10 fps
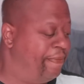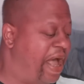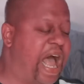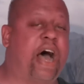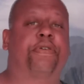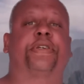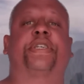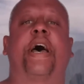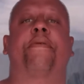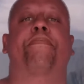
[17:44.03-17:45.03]
How does
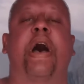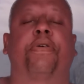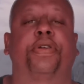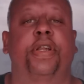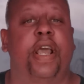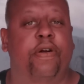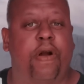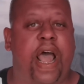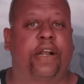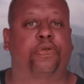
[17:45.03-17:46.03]
that mountain
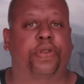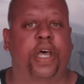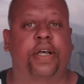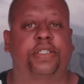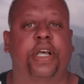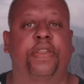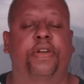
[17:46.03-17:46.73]
interact with us in the